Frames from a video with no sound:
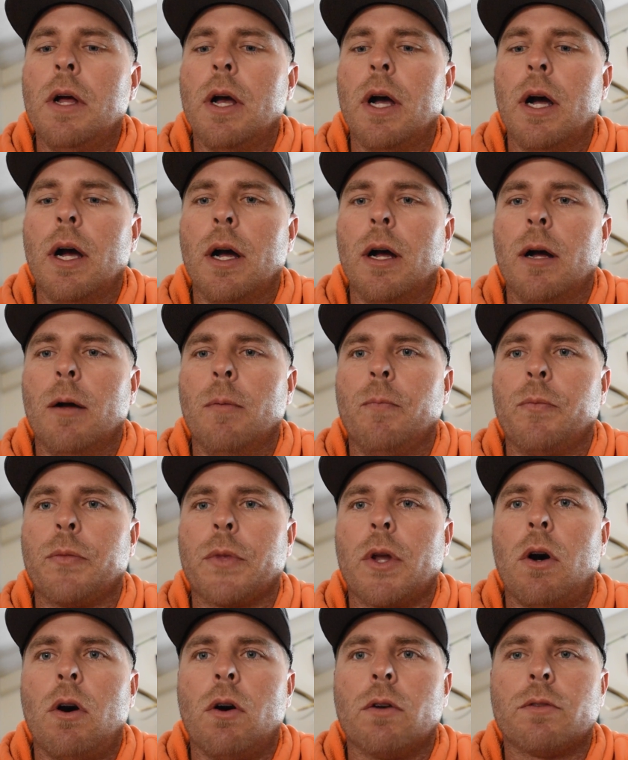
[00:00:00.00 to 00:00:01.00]
Um,
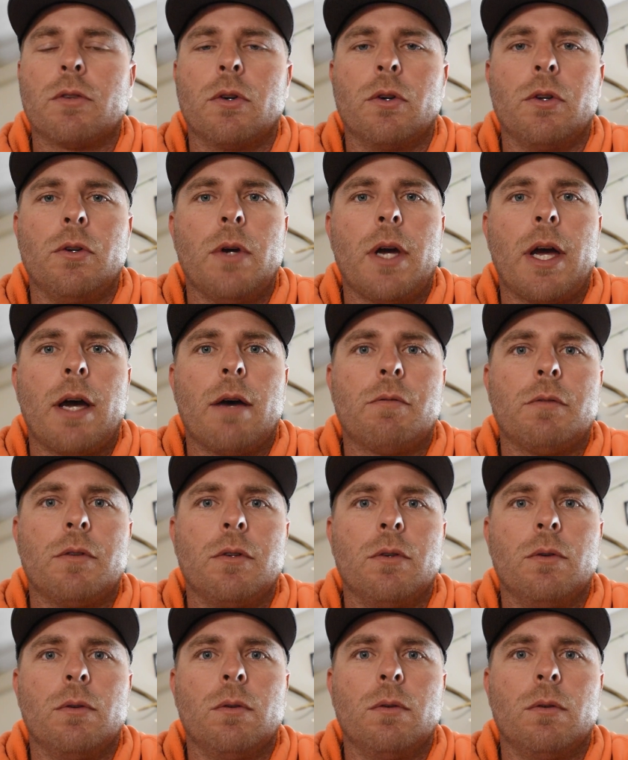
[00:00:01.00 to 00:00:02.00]
also, you have
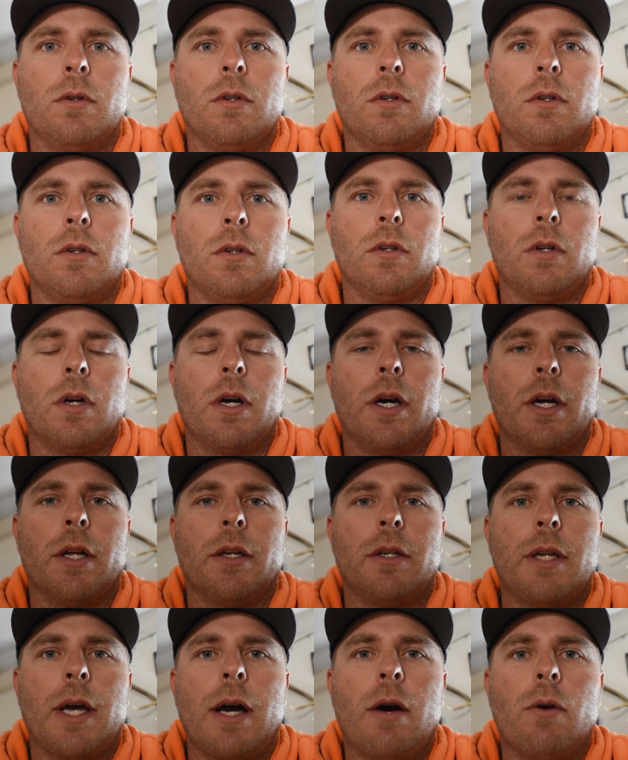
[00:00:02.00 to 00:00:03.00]
to uh,
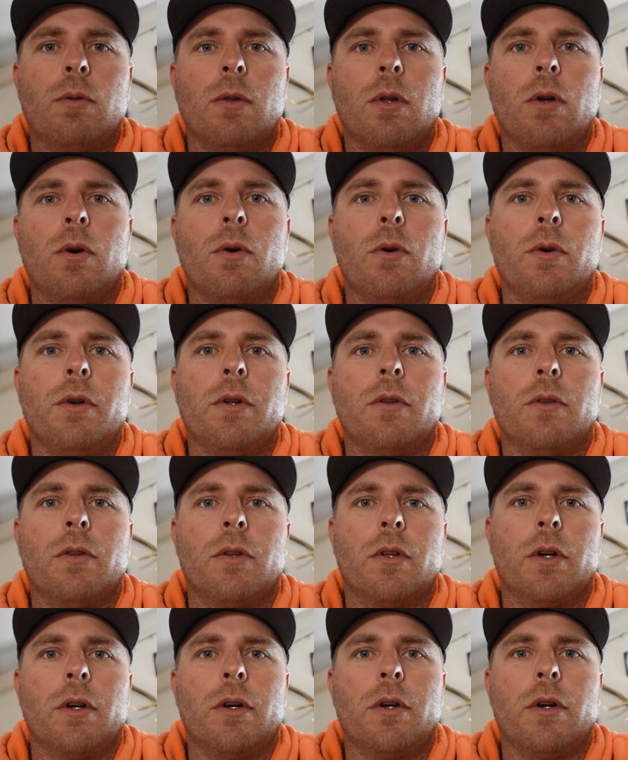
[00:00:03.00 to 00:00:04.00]

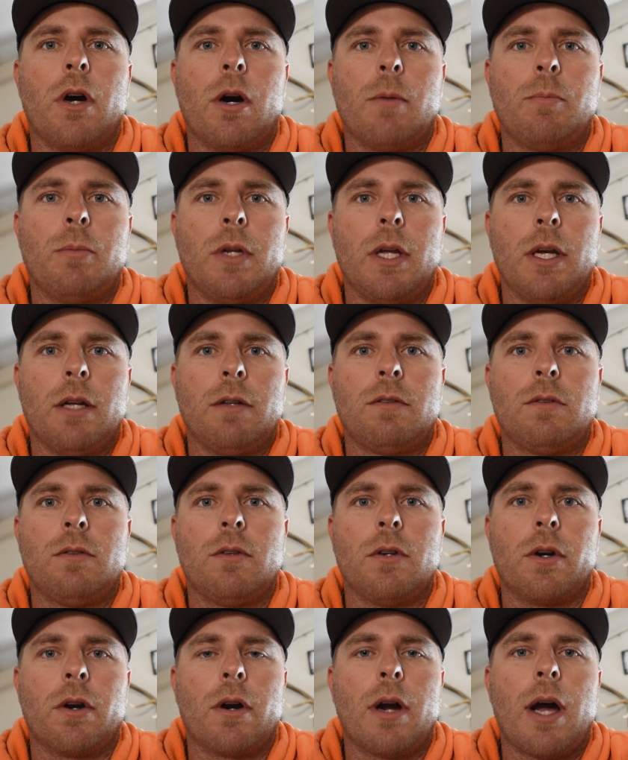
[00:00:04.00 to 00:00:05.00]
download the updates
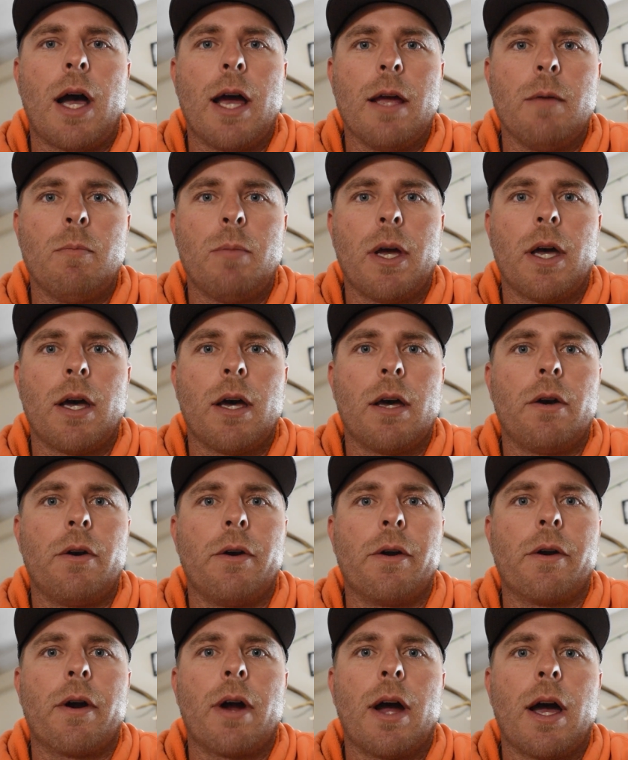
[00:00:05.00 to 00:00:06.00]
to your iPad
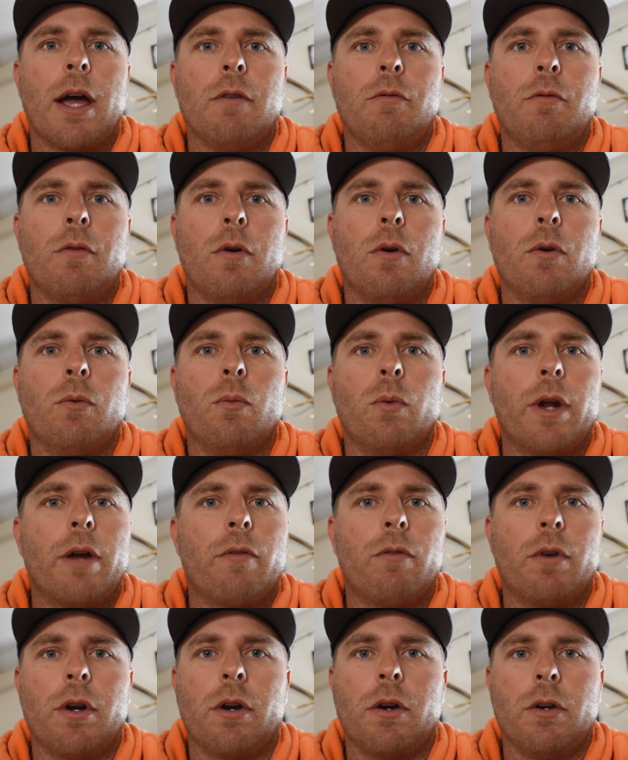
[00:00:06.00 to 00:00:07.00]
or your iPhone,
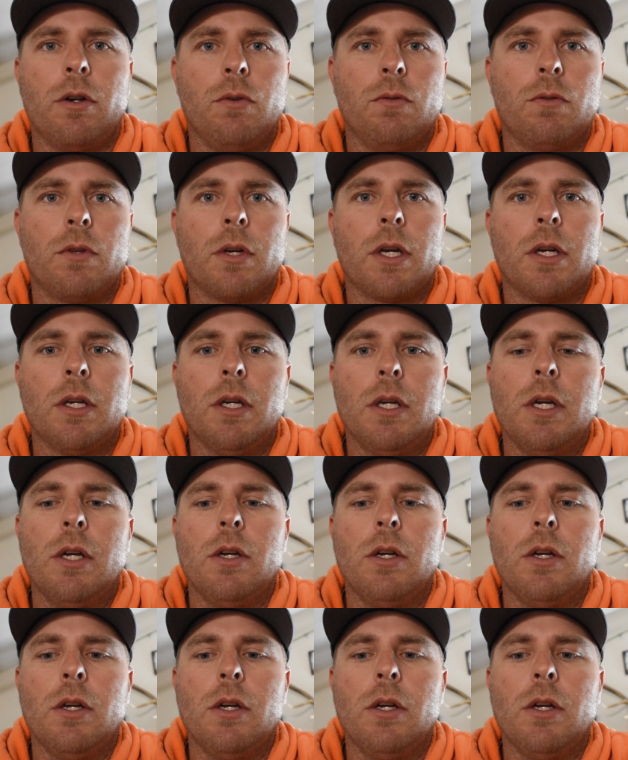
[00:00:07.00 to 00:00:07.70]
whatever you're using.